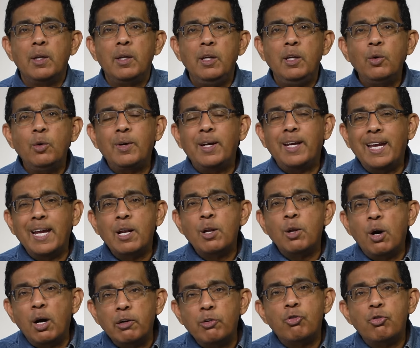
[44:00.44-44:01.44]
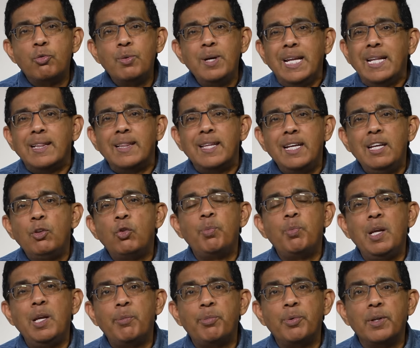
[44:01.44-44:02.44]
You cannot treat these
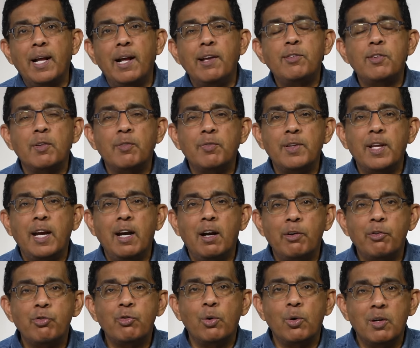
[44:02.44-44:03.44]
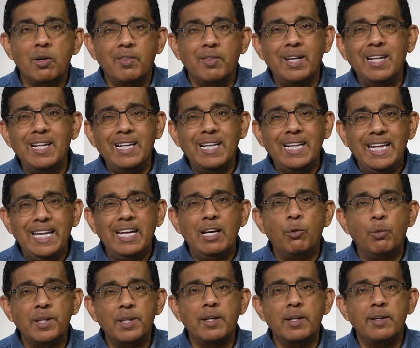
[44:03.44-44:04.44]
people as if they are sort of in league
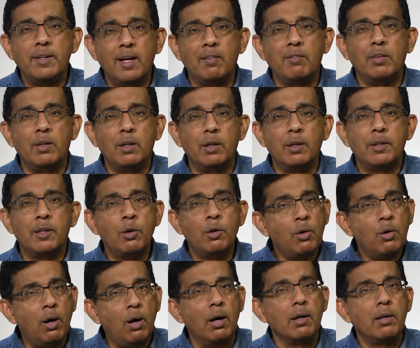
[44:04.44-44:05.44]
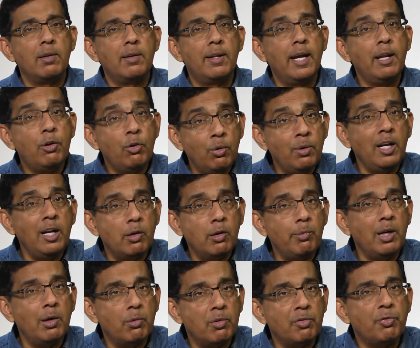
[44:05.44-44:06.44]
with the devil. They're not. They do need to
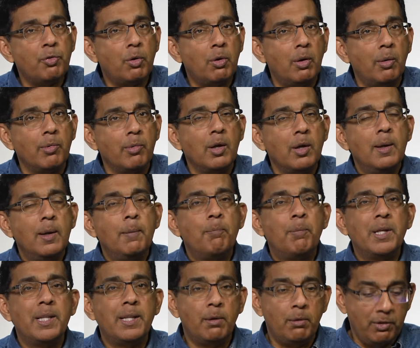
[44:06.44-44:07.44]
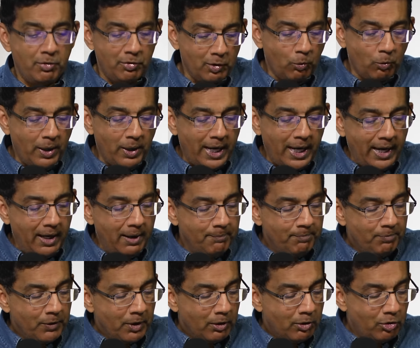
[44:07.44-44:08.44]
be reformed, but there is a
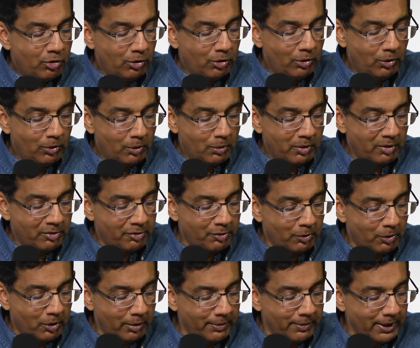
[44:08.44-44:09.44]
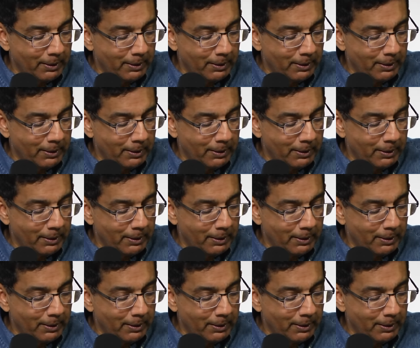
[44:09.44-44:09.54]
way to reform